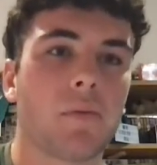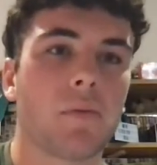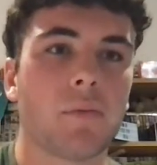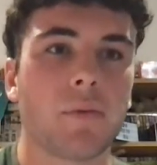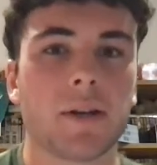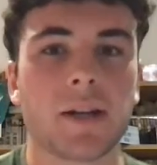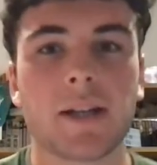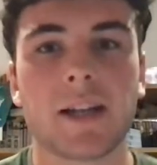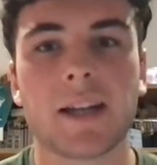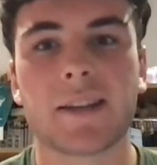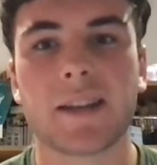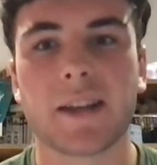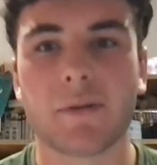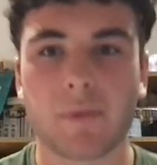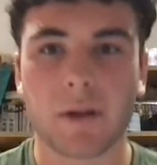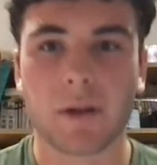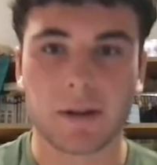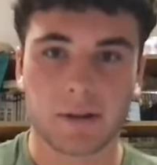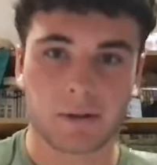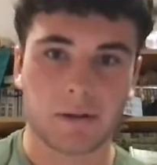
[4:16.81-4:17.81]
We did let that
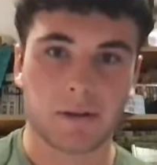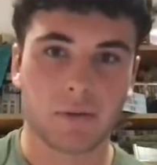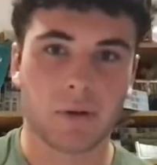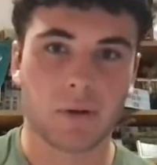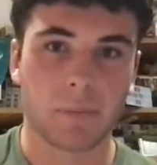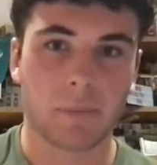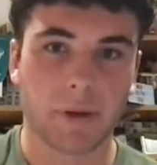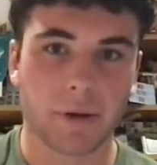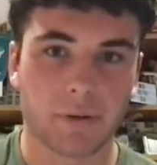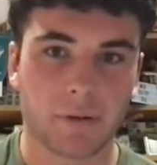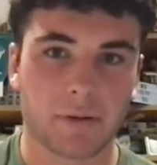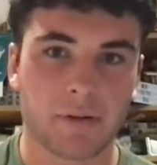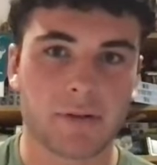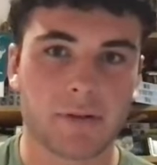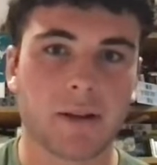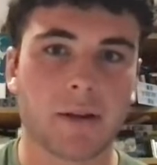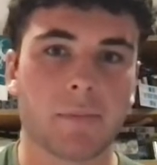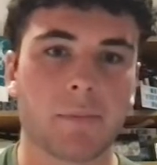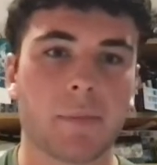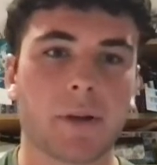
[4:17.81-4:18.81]
one penalty
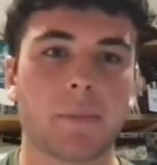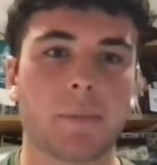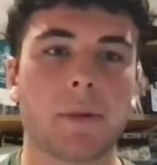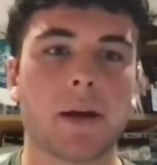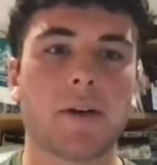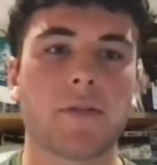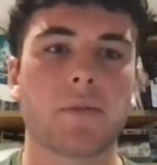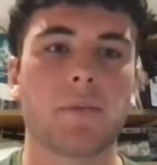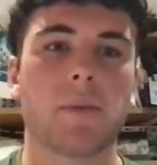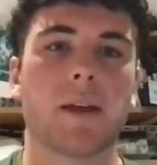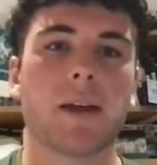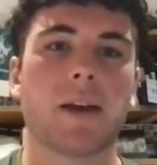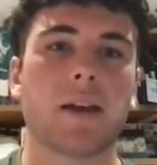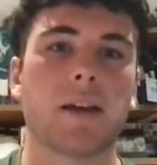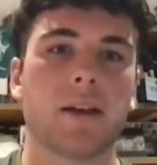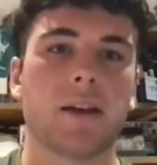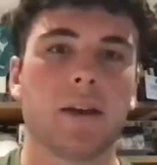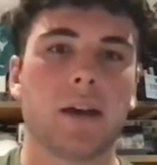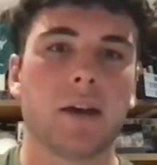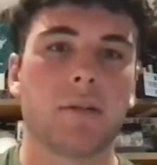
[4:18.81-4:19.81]
slip, but apart from that,
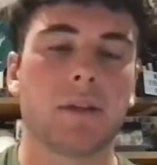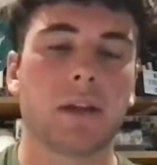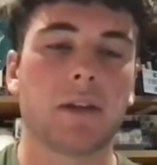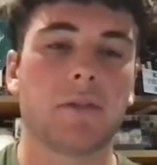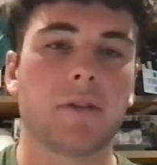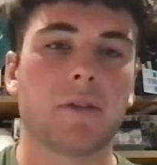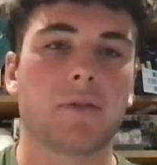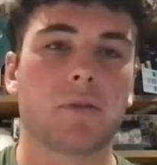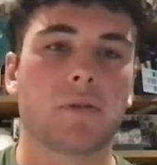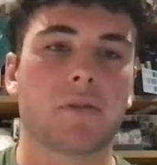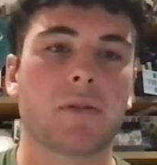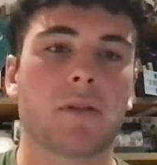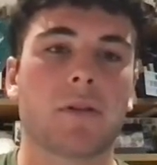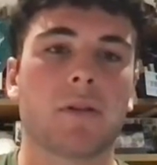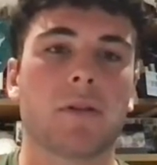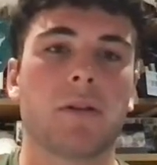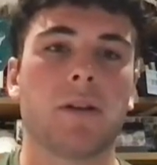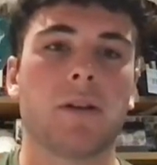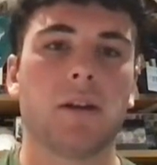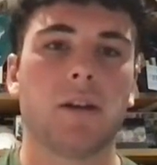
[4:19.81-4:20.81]
our defense was
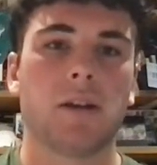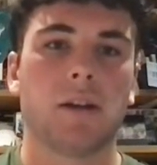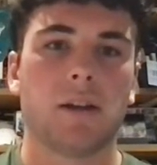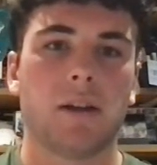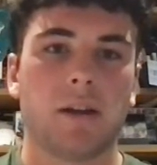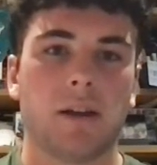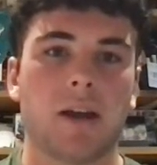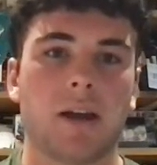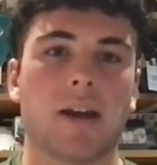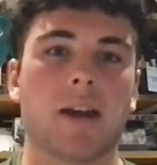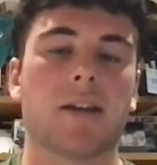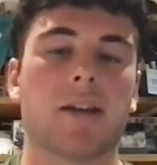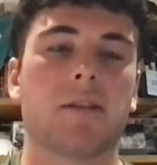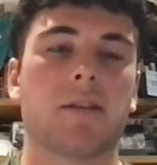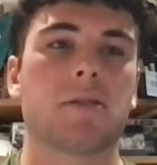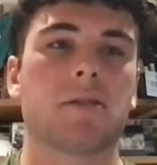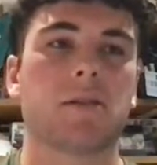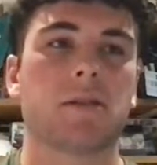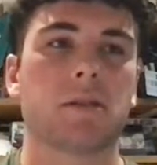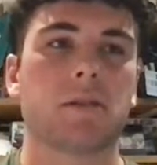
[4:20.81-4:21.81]
solid,
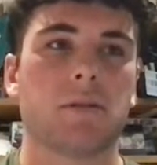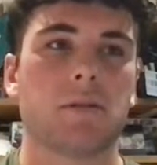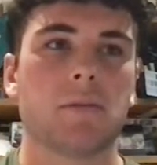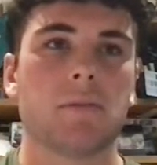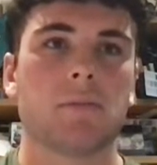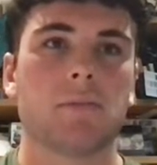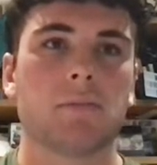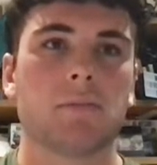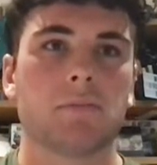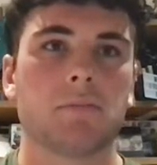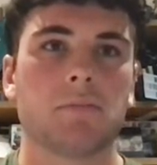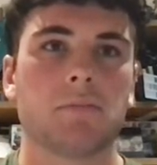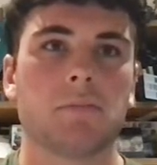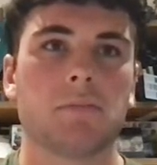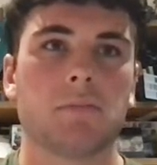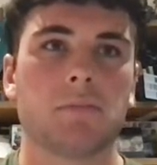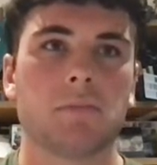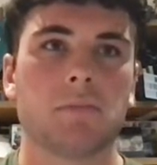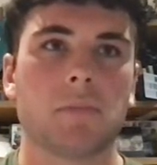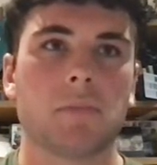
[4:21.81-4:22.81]
and
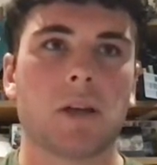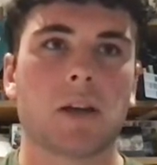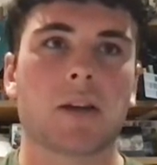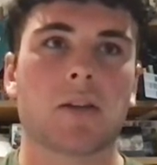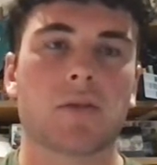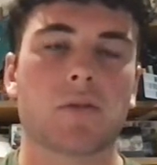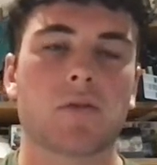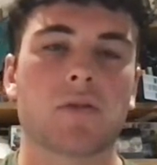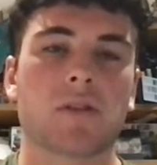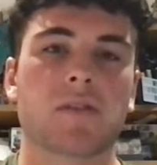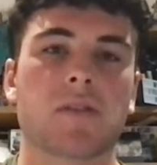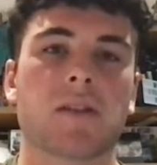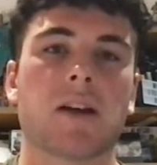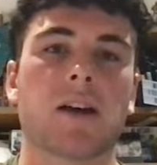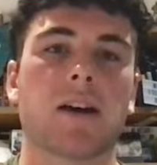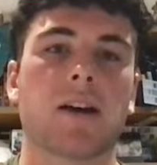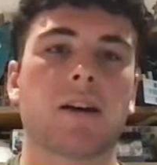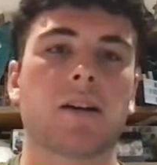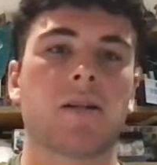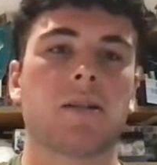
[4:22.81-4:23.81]
I guess it was just the
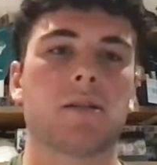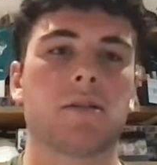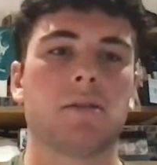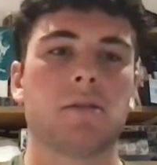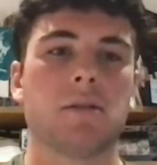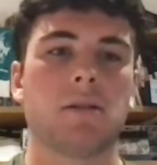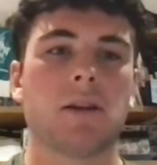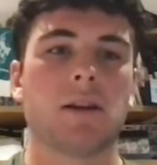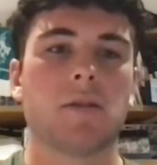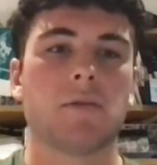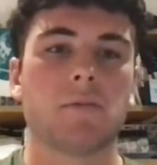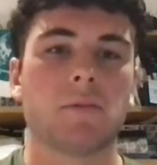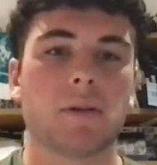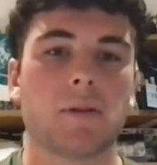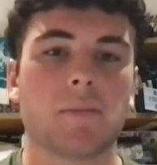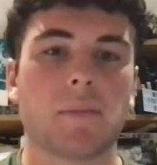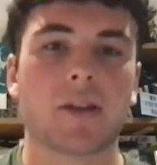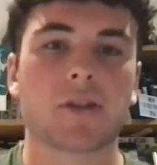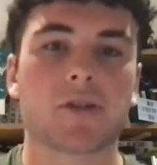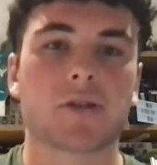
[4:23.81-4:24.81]
heart, and we
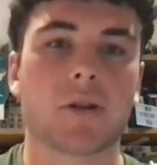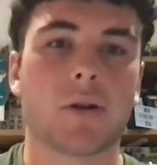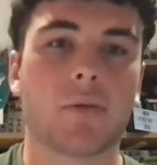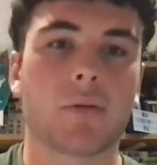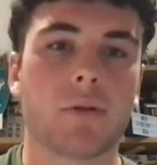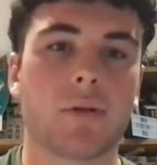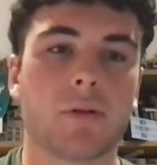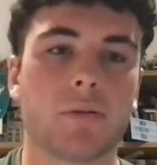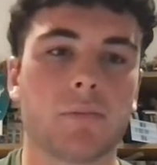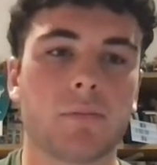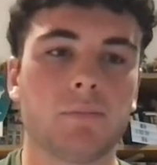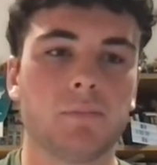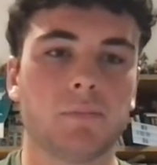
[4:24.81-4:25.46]
managed to hold on.